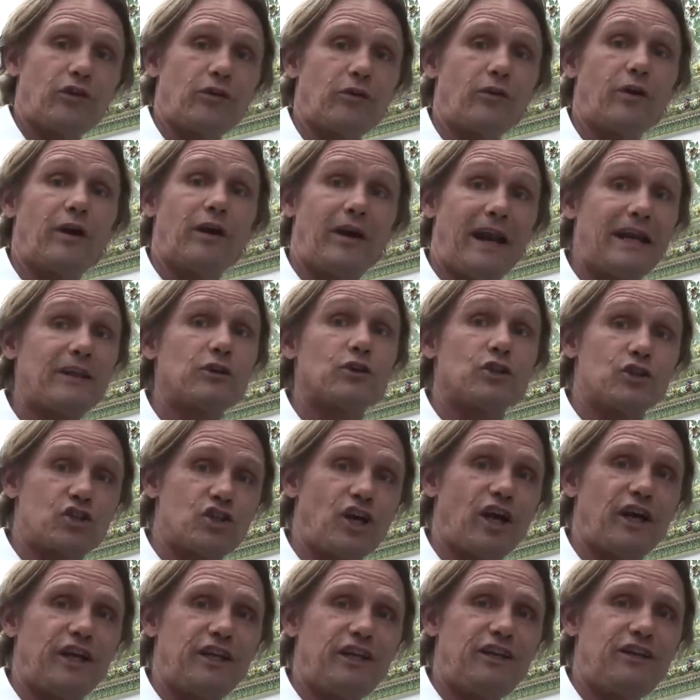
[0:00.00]
here are actually
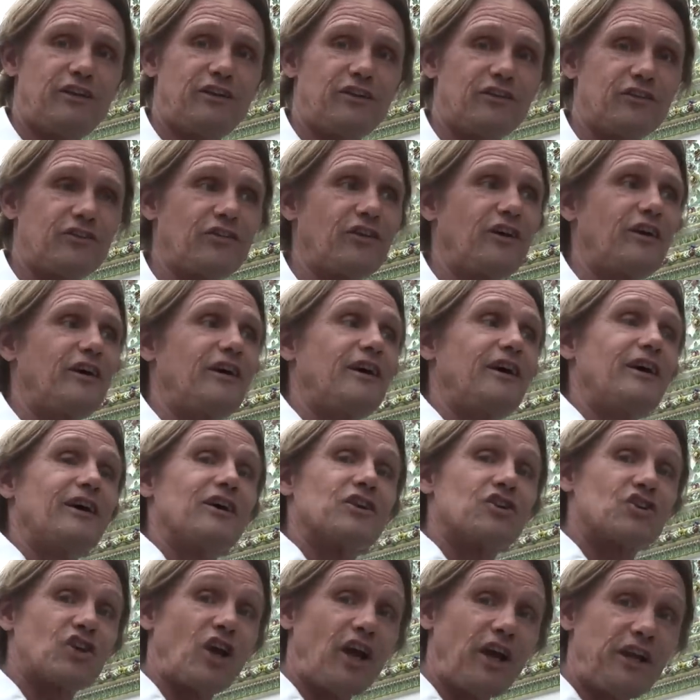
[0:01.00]
Chinese.
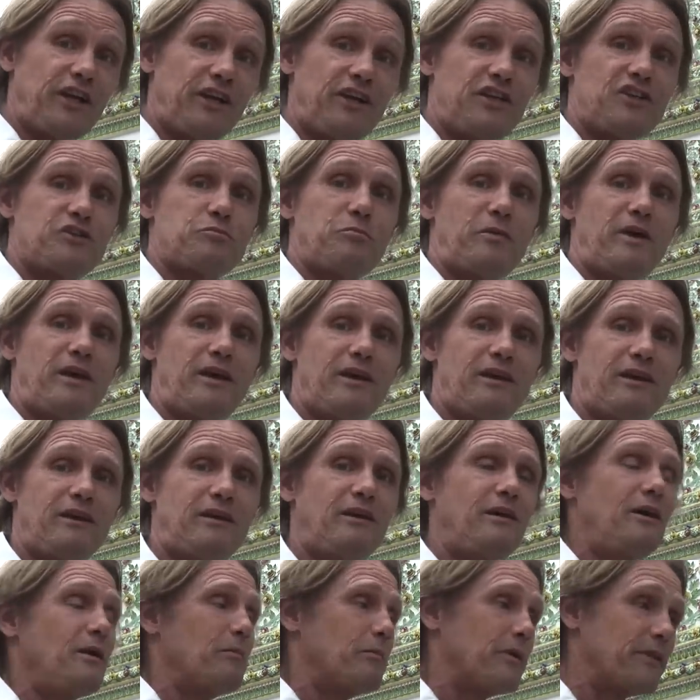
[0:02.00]
Chinese made,
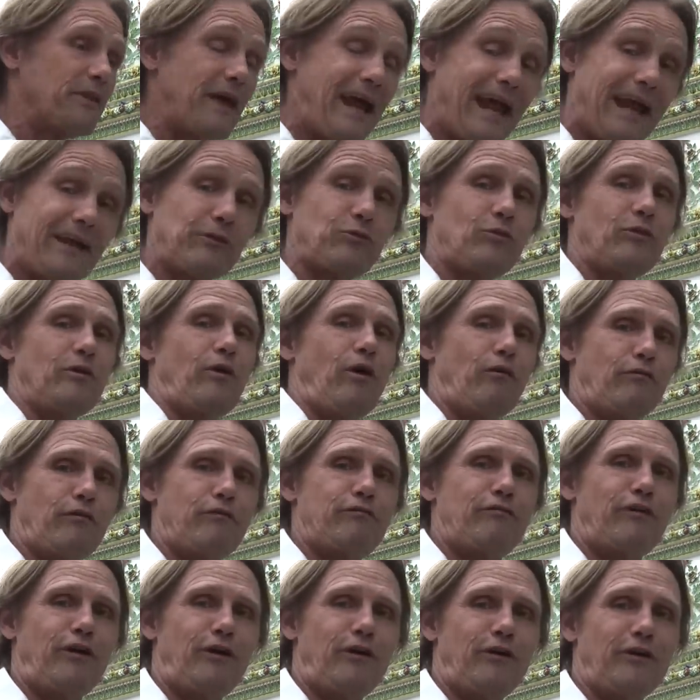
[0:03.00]
but they're actually of a
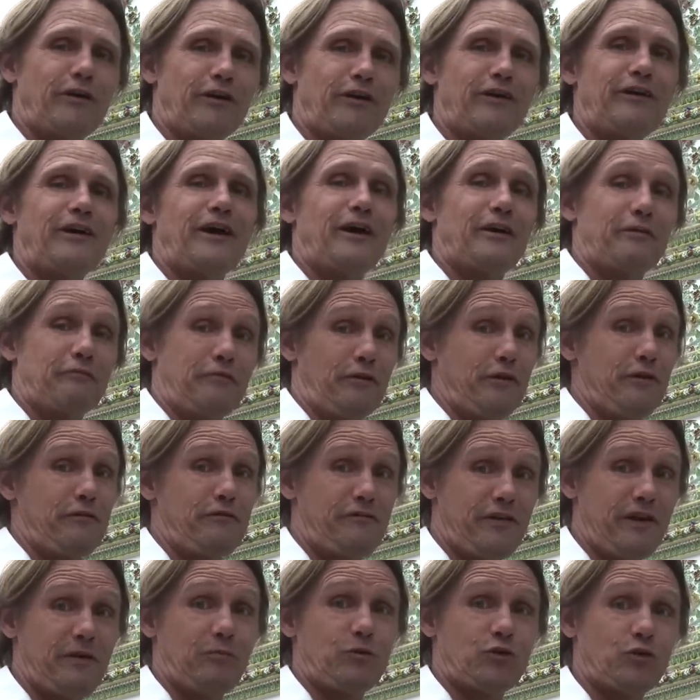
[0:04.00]
foreigner and a very
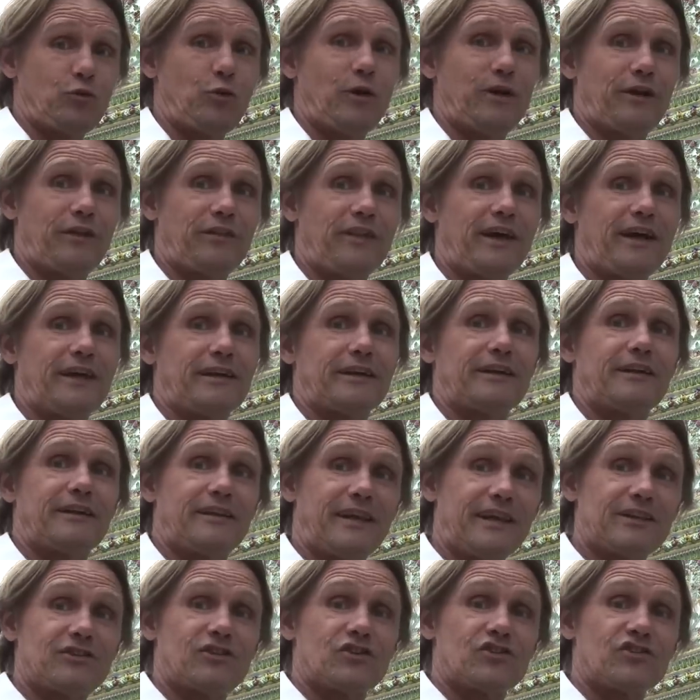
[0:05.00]
famous one at that.
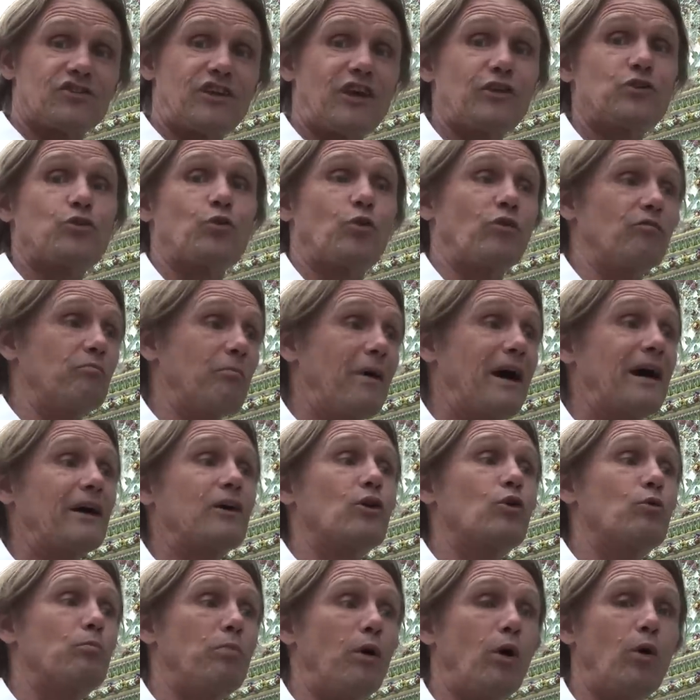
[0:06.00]
That's a statue of
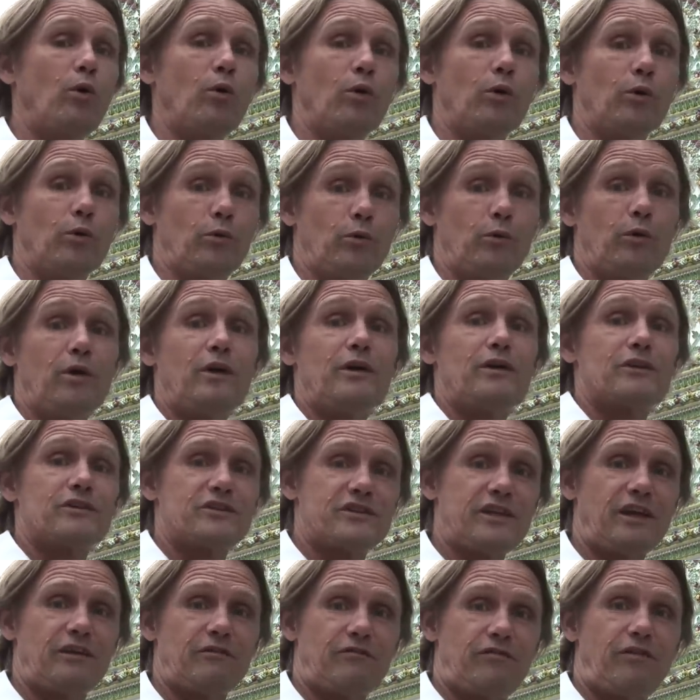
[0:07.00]
Marco Polo,
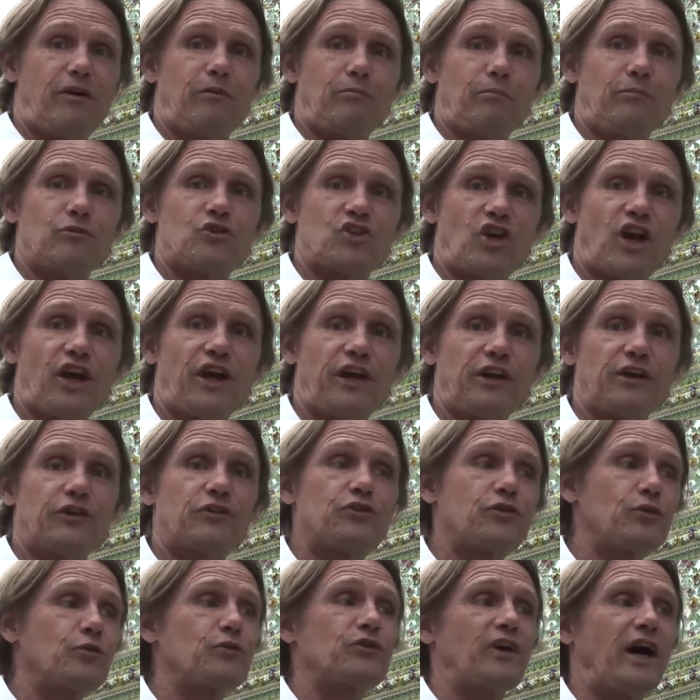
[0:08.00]
sent from China
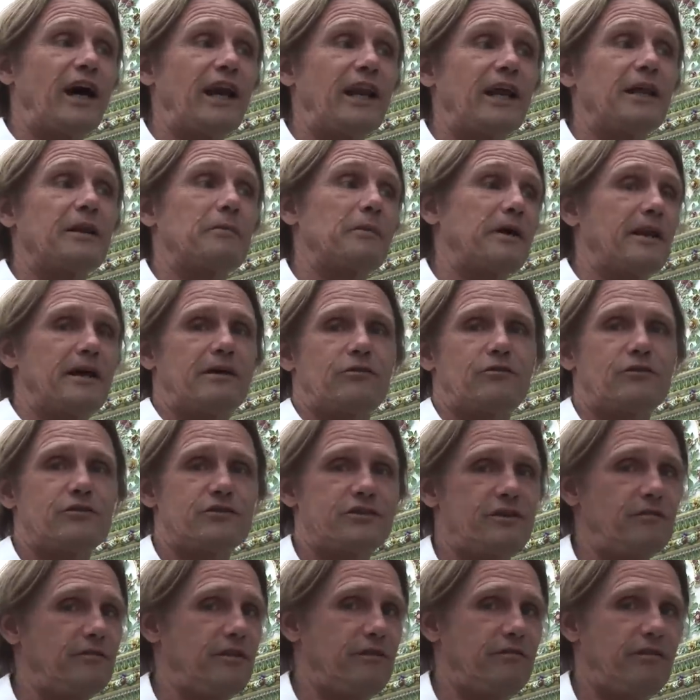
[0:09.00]
to Thailand about
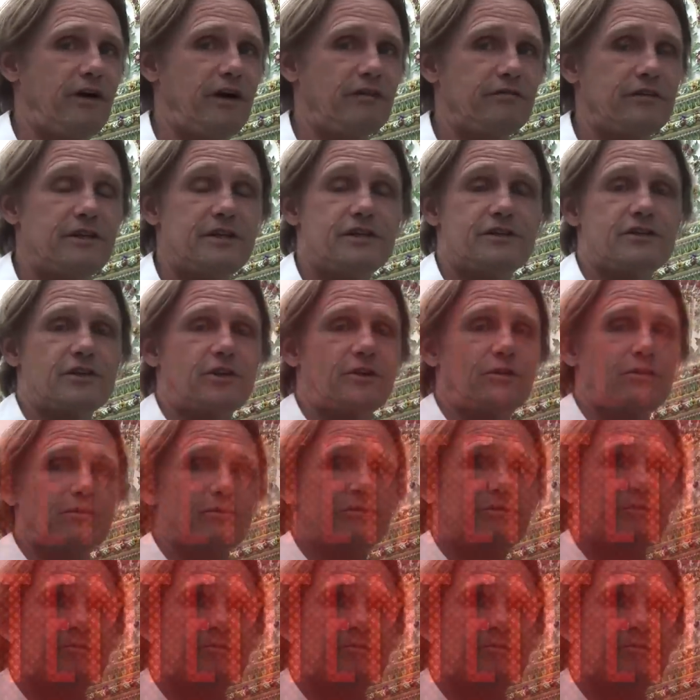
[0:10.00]
175 years ago.